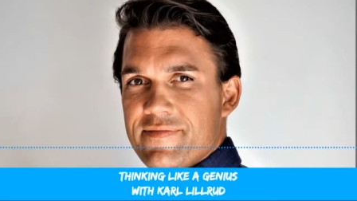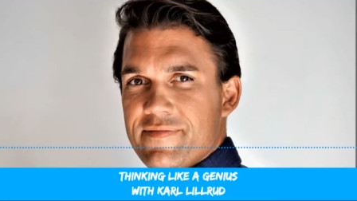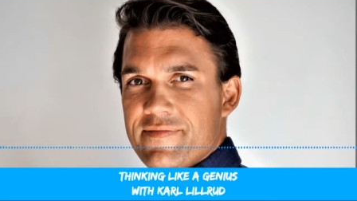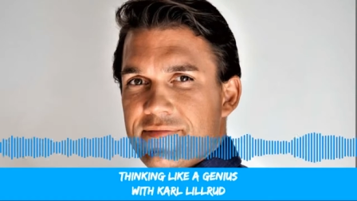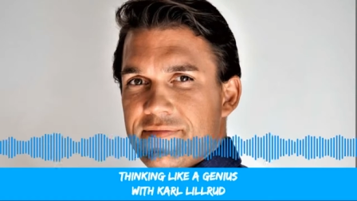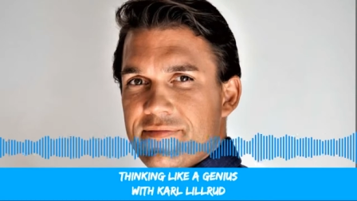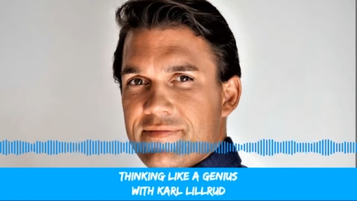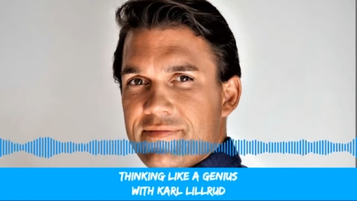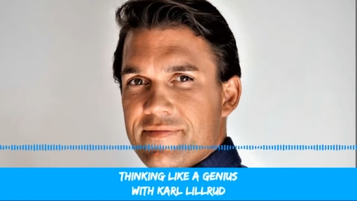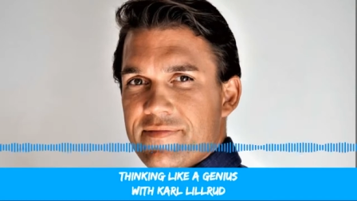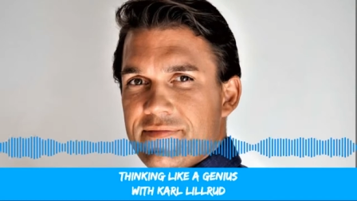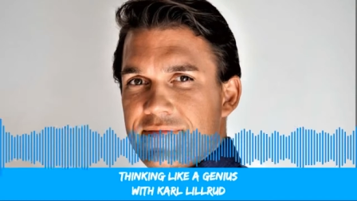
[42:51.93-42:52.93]
two
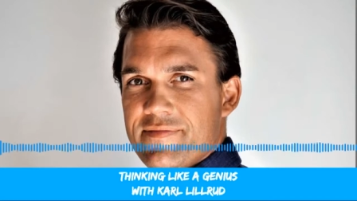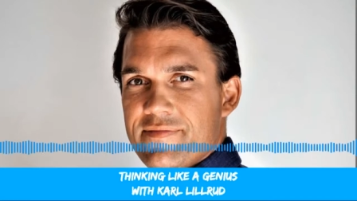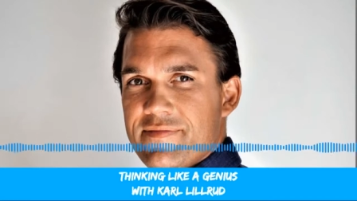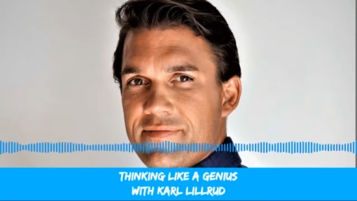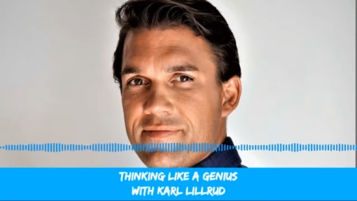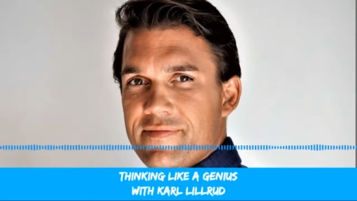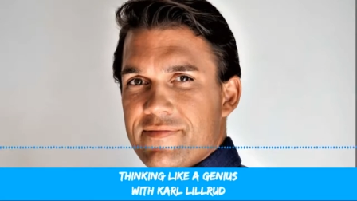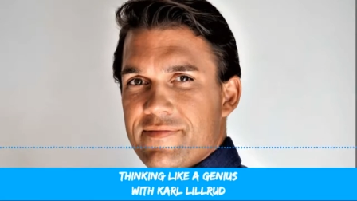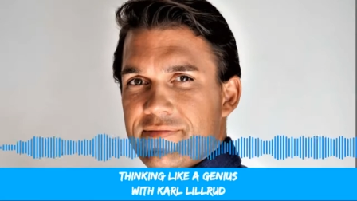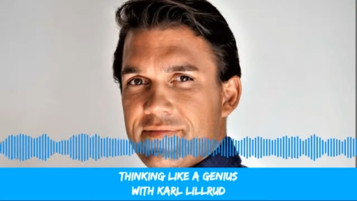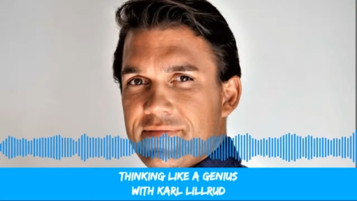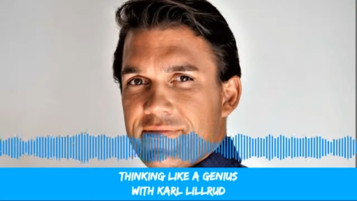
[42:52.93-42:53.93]
Celsius,
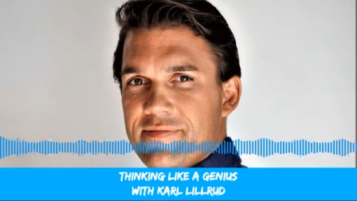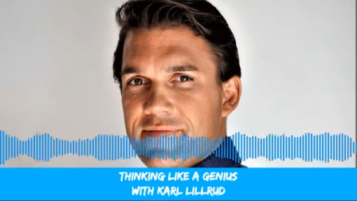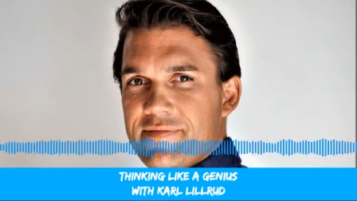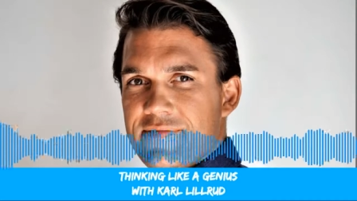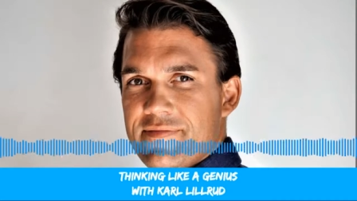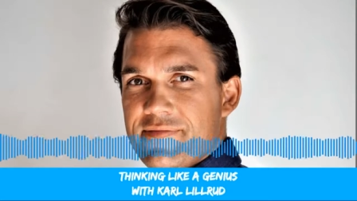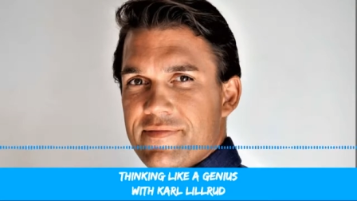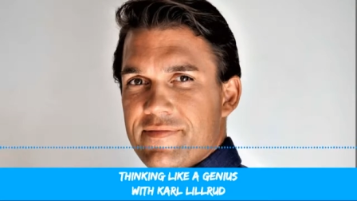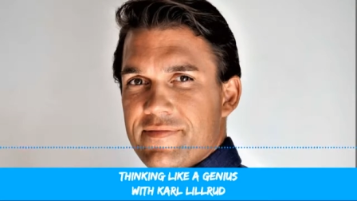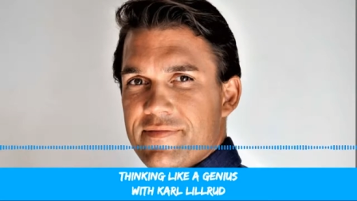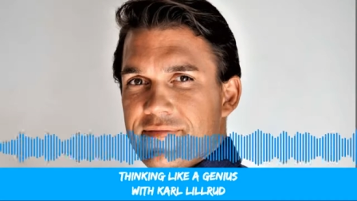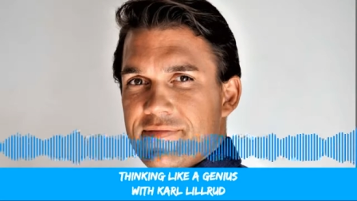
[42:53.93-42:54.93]
uh, and then it
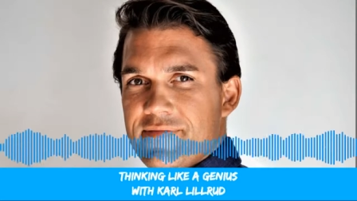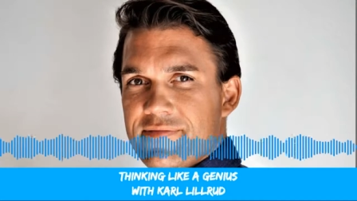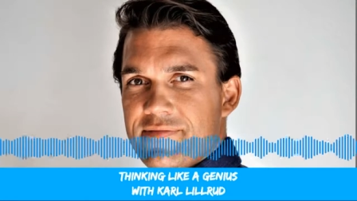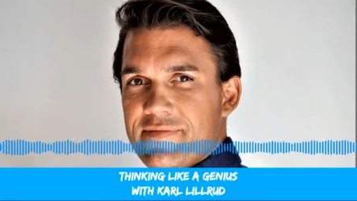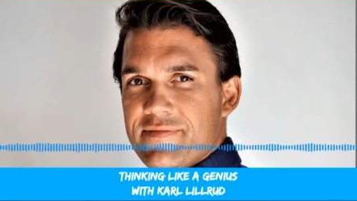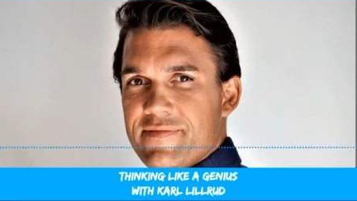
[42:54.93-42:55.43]
uh,